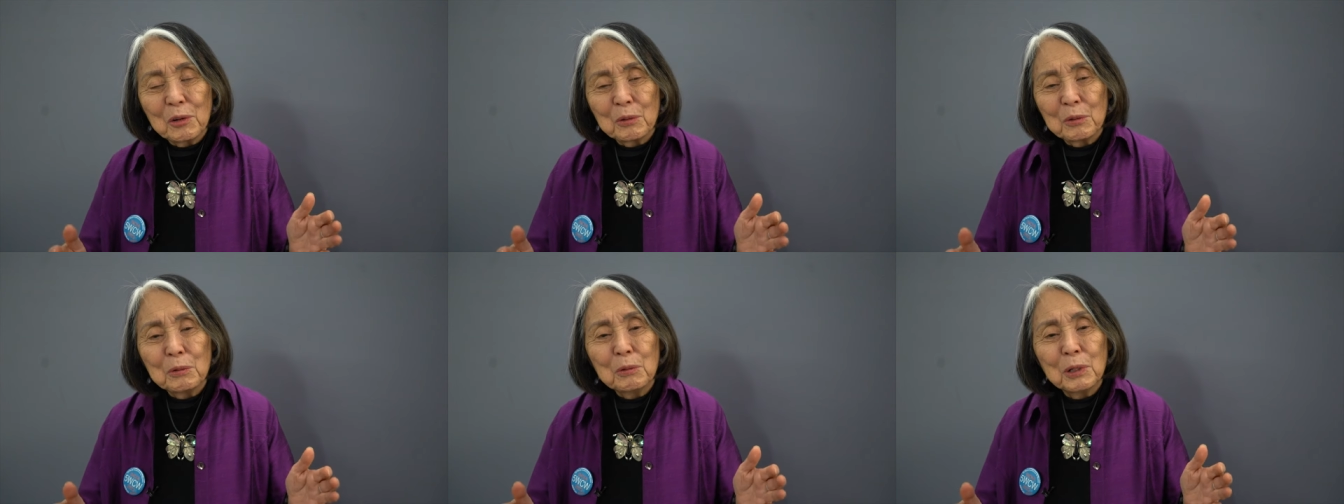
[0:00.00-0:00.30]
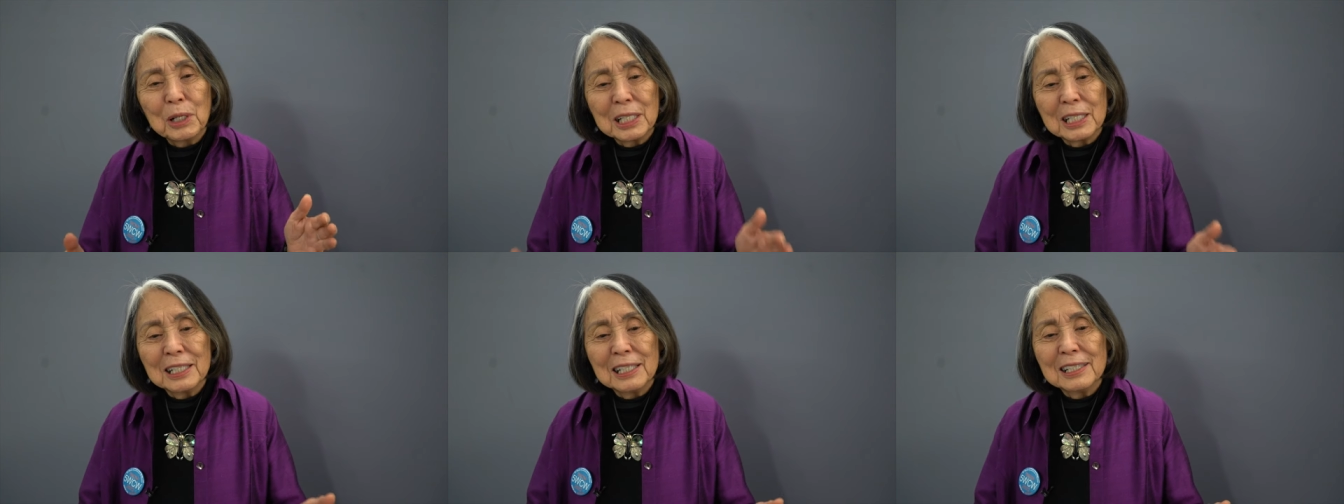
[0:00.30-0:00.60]

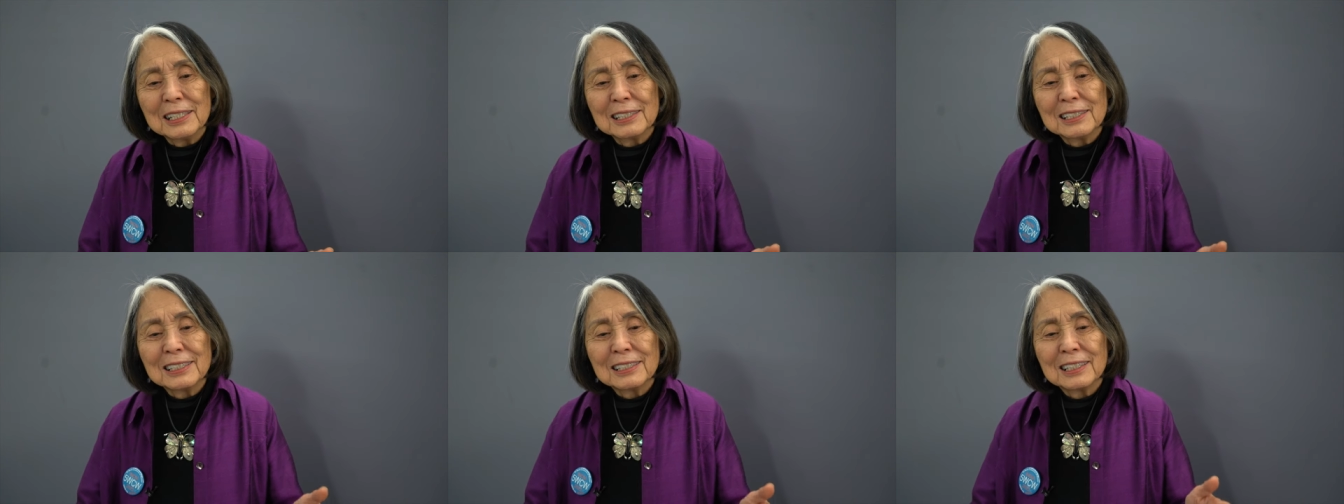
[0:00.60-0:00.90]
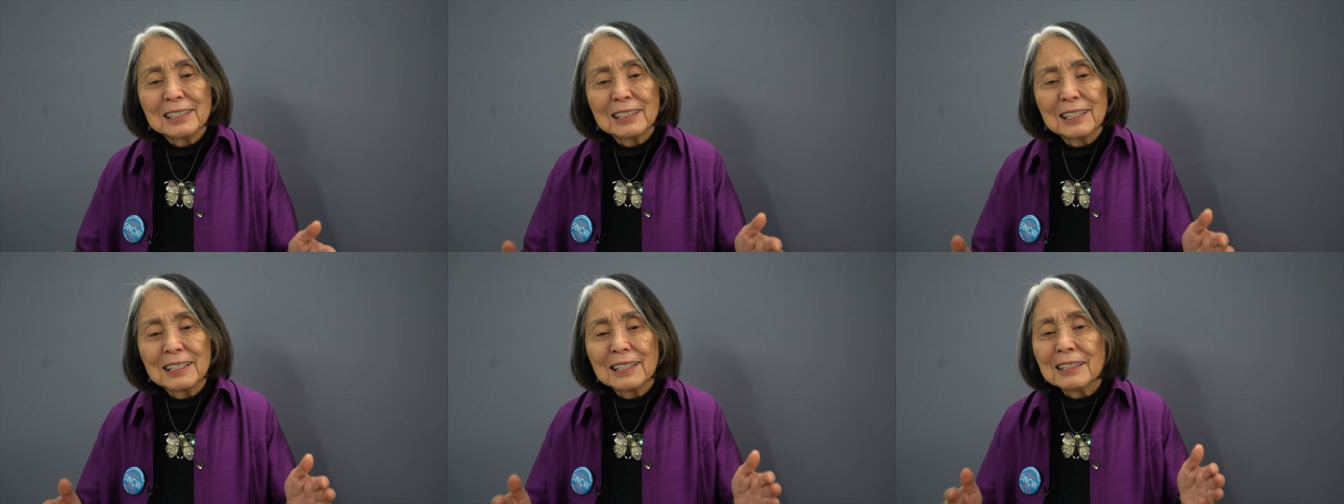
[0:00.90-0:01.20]
what it
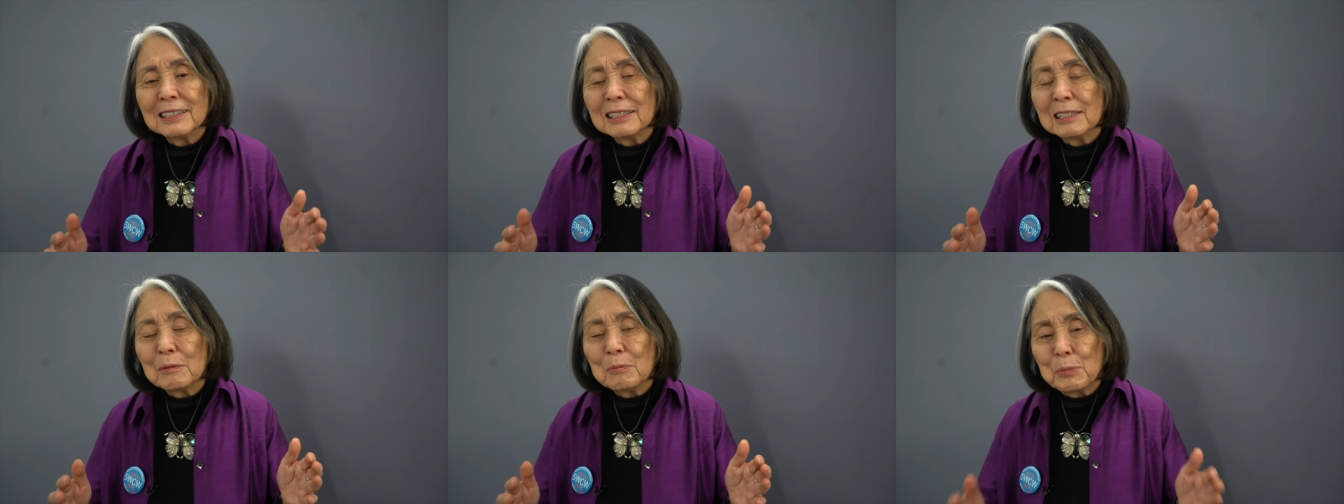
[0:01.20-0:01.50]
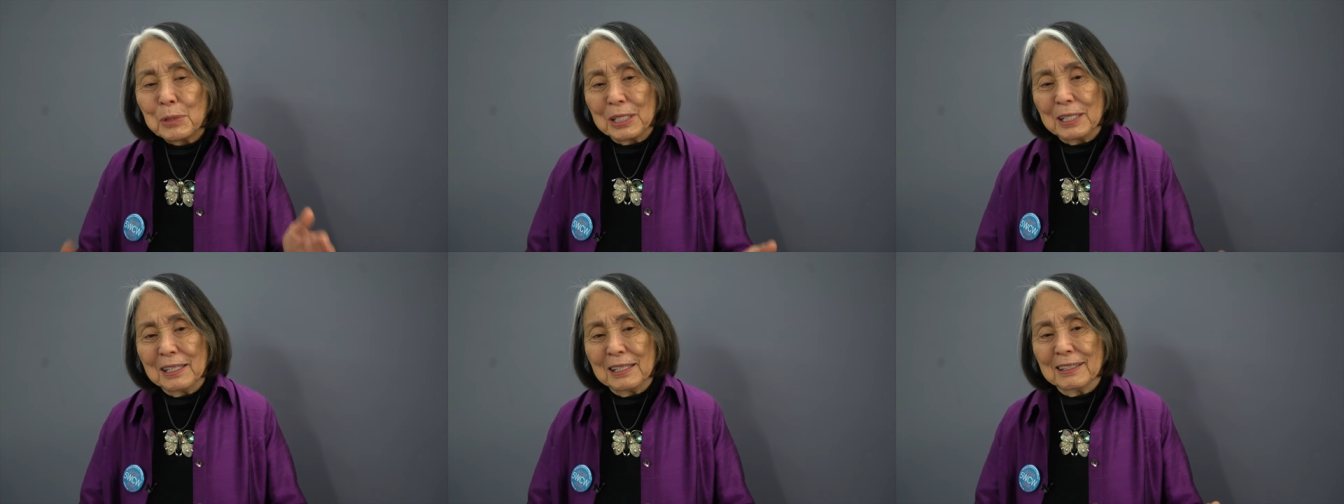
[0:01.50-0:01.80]
is to
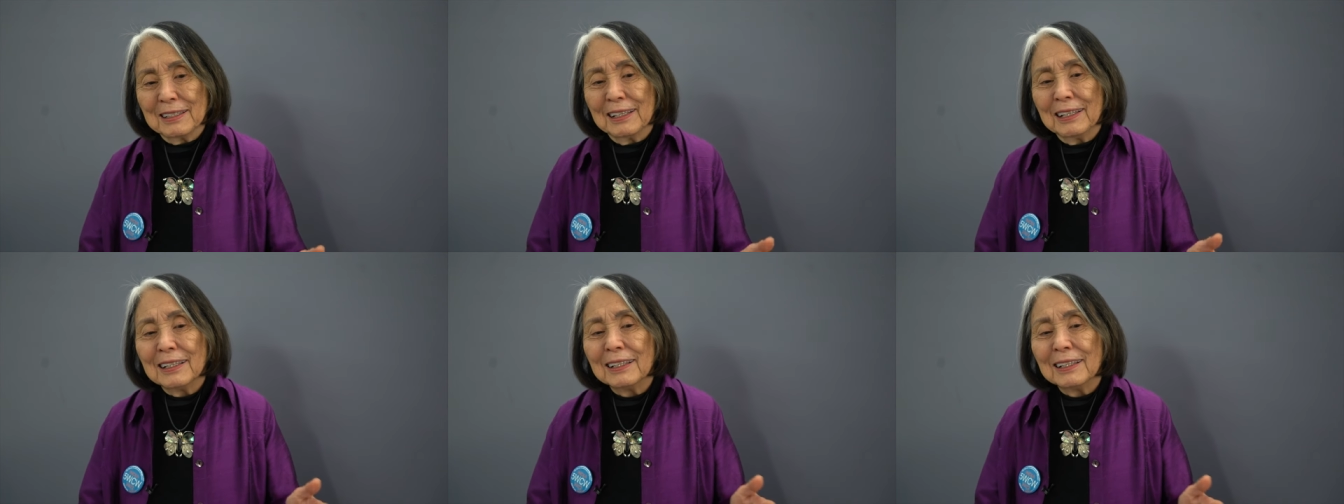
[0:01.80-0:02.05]
be.